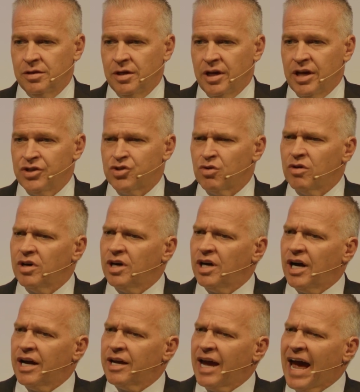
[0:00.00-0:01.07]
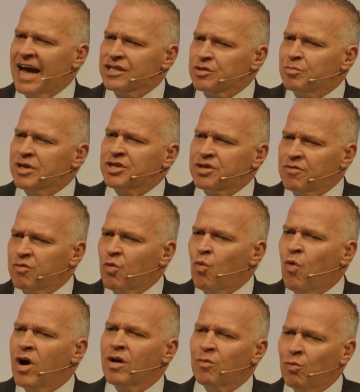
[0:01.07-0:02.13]
And so I asked myself,
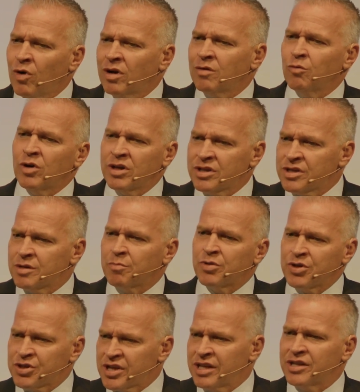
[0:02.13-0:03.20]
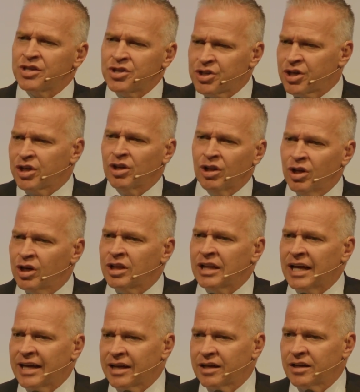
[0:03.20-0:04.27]
what is the percentage going to look
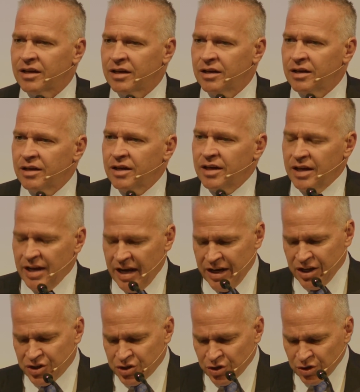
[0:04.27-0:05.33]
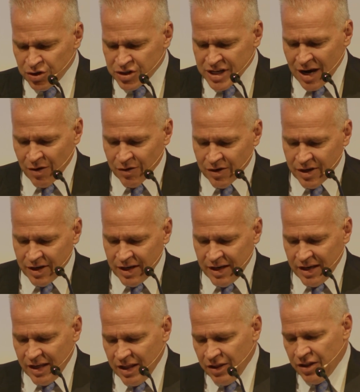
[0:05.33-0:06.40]
like? And it turns out
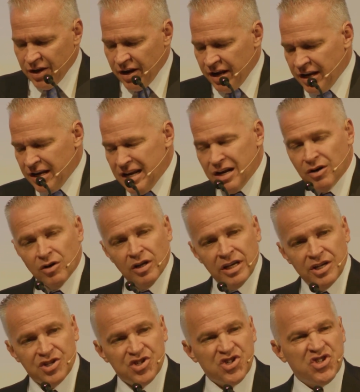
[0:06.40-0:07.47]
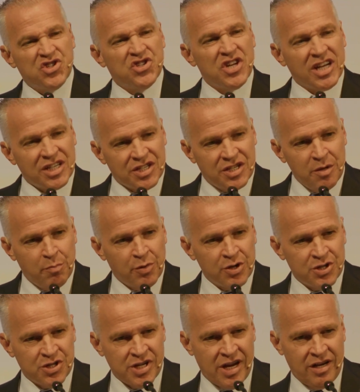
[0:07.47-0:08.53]
that a nearly
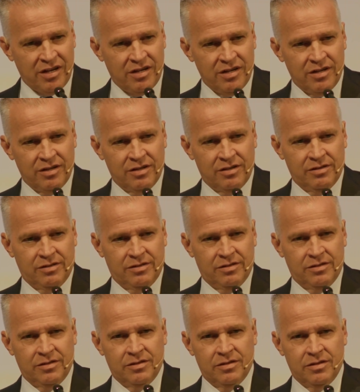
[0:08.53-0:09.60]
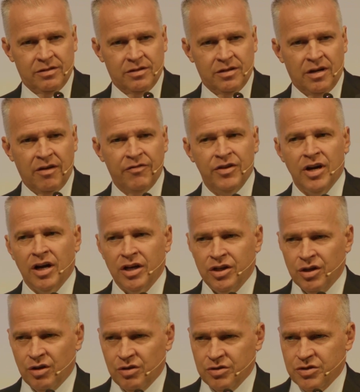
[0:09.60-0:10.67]
60% of young
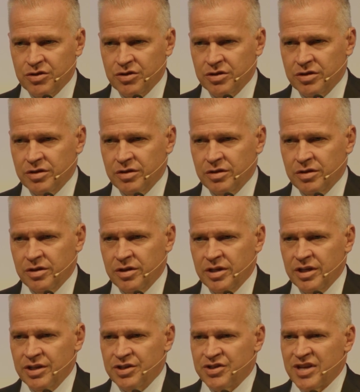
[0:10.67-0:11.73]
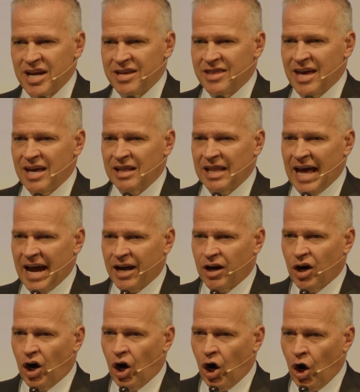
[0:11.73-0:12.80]
adults say they lack
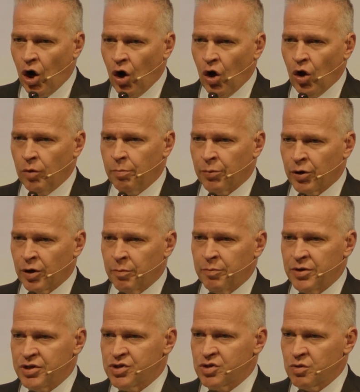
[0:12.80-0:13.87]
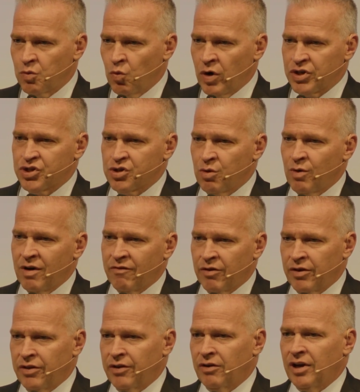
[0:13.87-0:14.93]
all purpose whatsoever
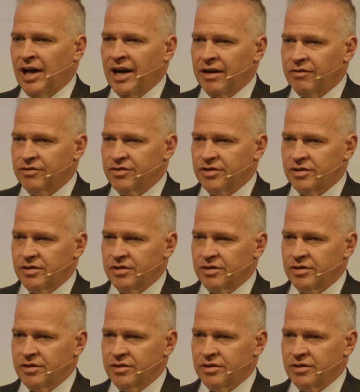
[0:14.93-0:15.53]
in their lives.